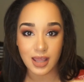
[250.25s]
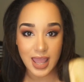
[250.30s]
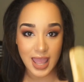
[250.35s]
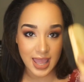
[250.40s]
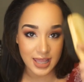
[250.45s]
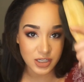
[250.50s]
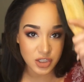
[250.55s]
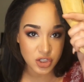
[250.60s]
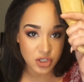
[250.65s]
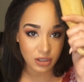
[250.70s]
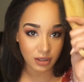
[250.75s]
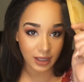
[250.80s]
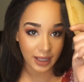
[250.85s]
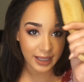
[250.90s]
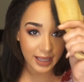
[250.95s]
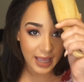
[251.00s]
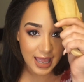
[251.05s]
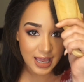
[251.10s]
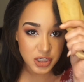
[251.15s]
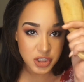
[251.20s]

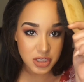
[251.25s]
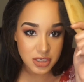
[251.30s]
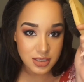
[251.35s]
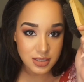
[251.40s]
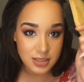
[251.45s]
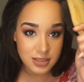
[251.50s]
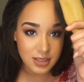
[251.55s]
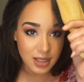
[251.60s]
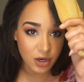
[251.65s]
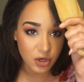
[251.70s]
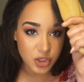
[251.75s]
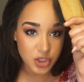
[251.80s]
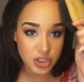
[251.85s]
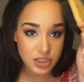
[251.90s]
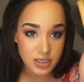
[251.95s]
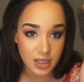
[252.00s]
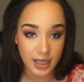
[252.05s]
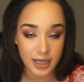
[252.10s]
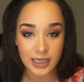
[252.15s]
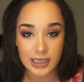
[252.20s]
edges that are
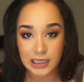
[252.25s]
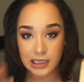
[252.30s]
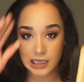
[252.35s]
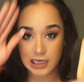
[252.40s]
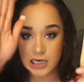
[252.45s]
just like